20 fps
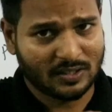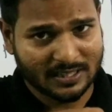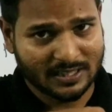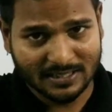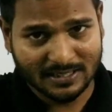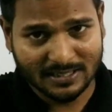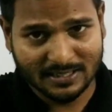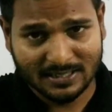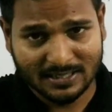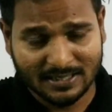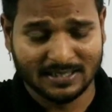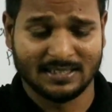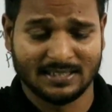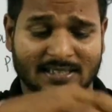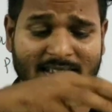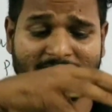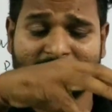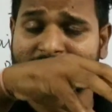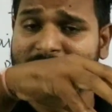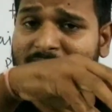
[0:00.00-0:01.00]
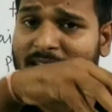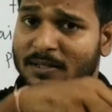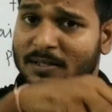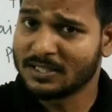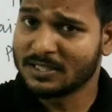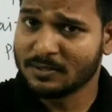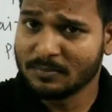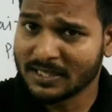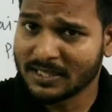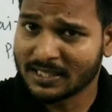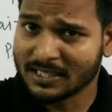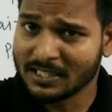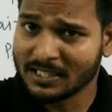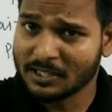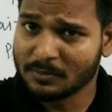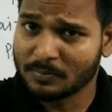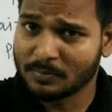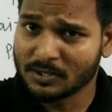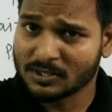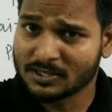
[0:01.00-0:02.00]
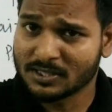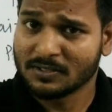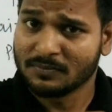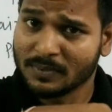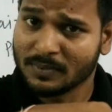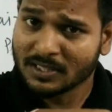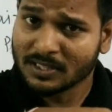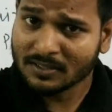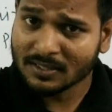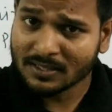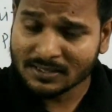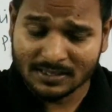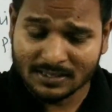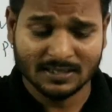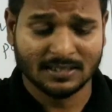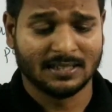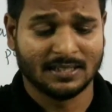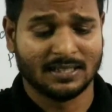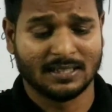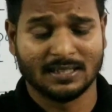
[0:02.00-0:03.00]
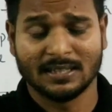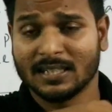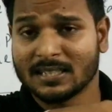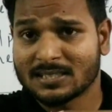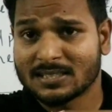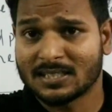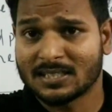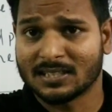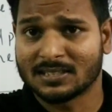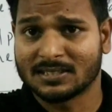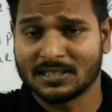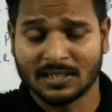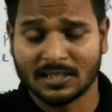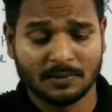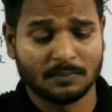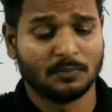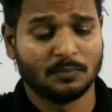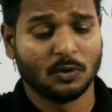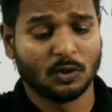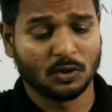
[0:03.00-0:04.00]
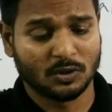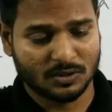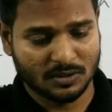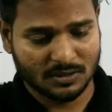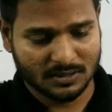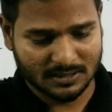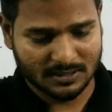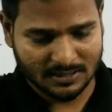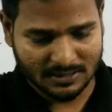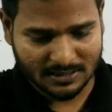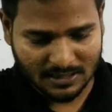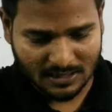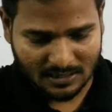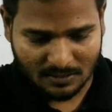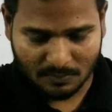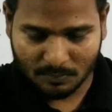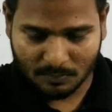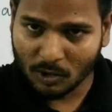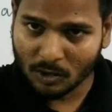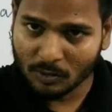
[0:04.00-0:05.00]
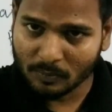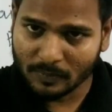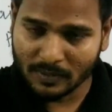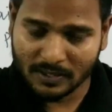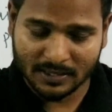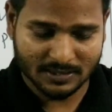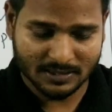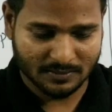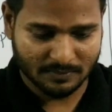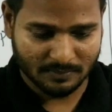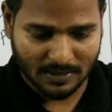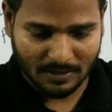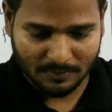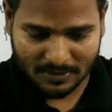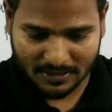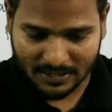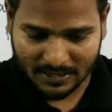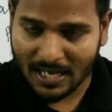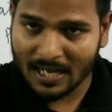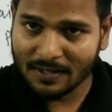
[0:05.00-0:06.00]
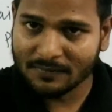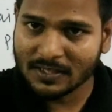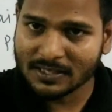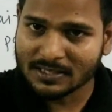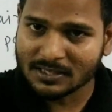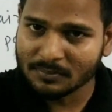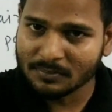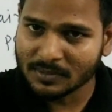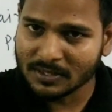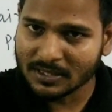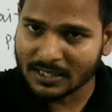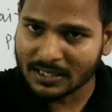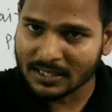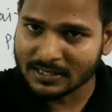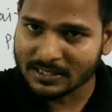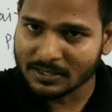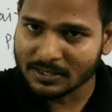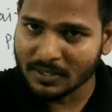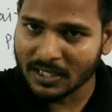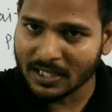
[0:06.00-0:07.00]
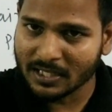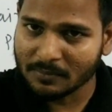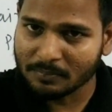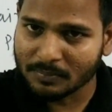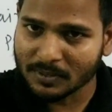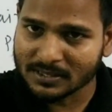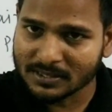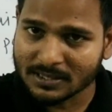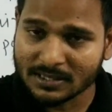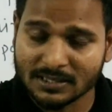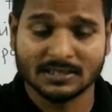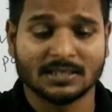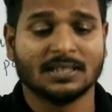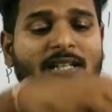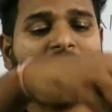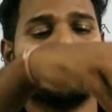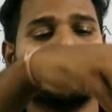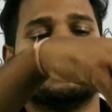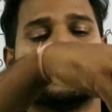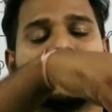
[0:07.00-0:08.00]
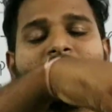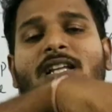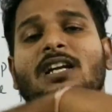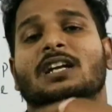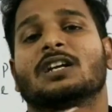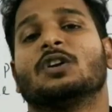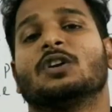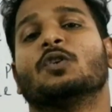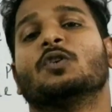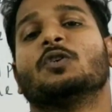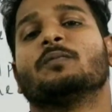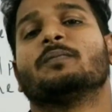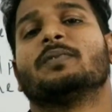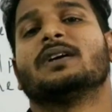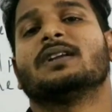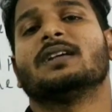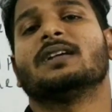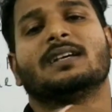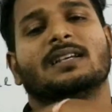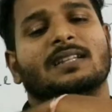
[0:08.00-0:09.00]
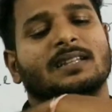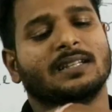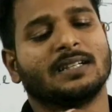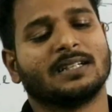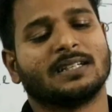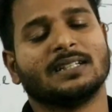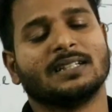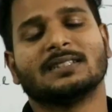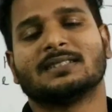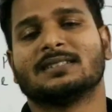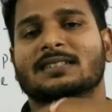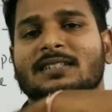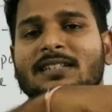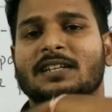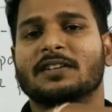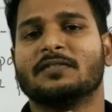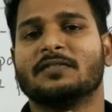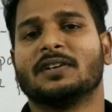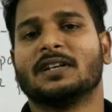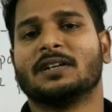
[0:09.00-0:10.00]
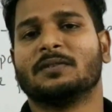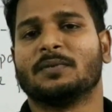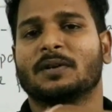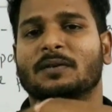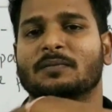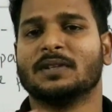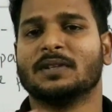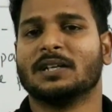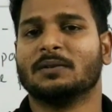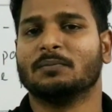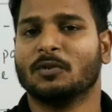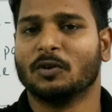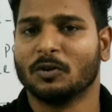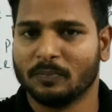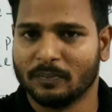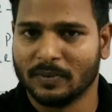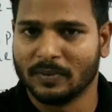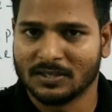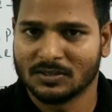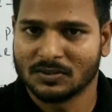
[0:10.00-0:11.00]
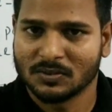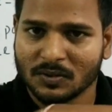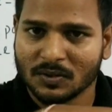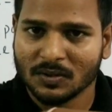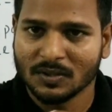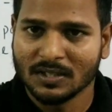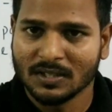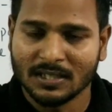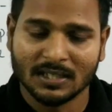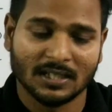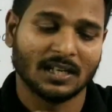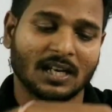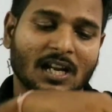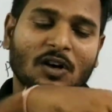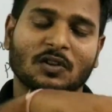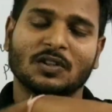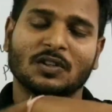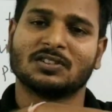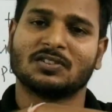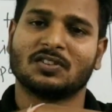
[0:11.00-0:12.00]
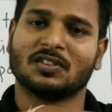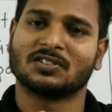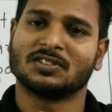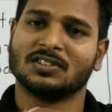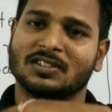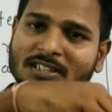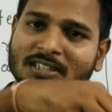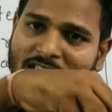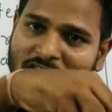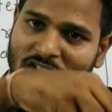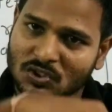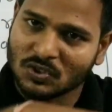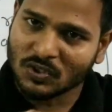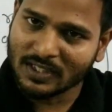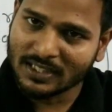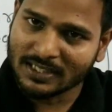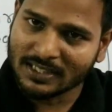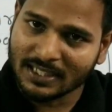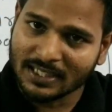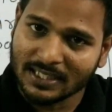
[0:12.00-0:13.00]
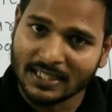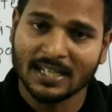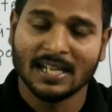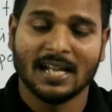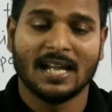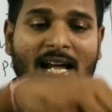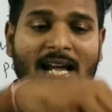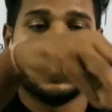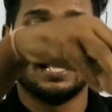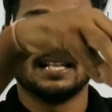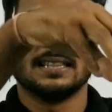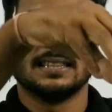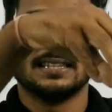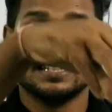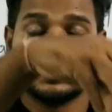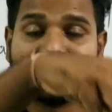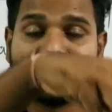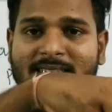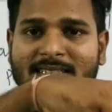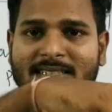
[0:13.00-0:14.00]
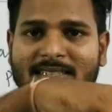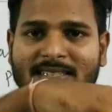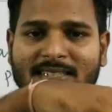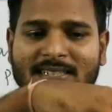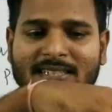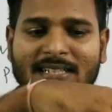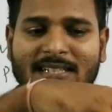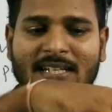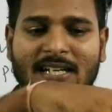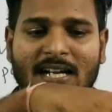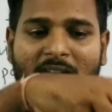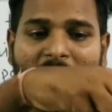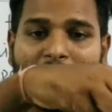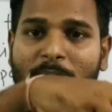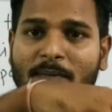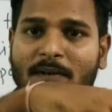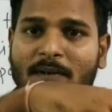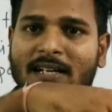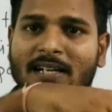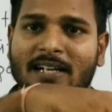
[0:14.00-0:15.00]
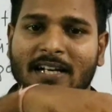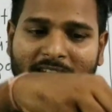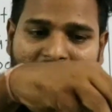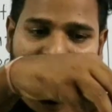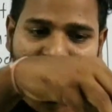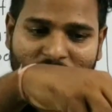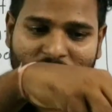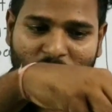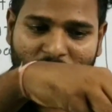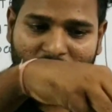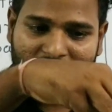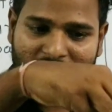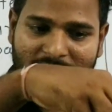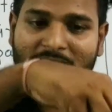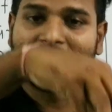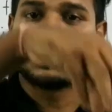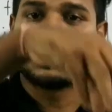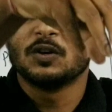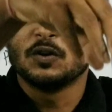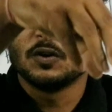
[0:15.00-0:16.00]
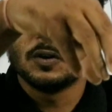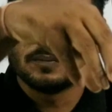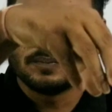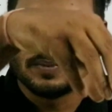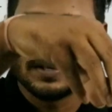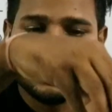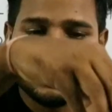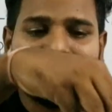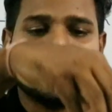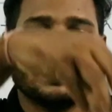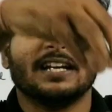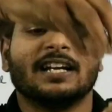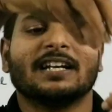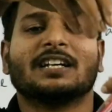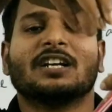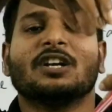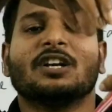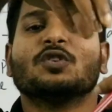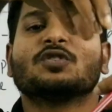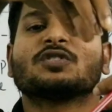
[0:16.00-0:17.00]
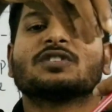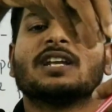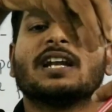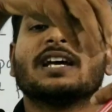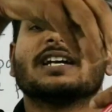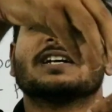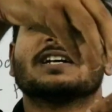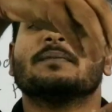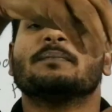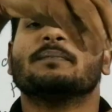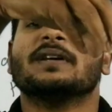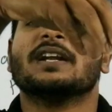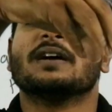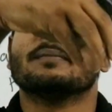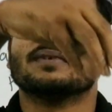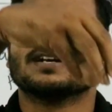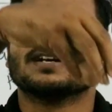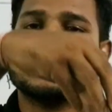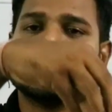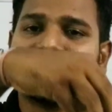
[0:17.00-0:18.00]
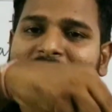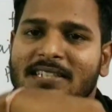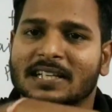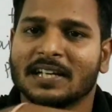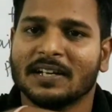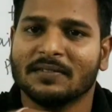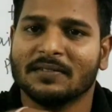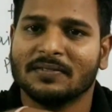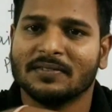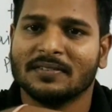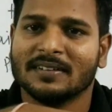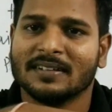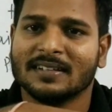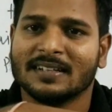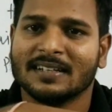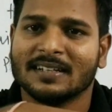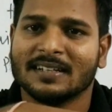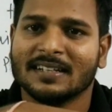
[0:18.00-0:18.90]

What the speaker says: not here. This is the asymmetrical repulsion because the structure have both. These are the bond pairs. Maybe they have the similar repulsions, but that lone pair that is different from that bond pair. So now the structure is distorted, and this after excluding that lone pair, it looks like a pyramidal self.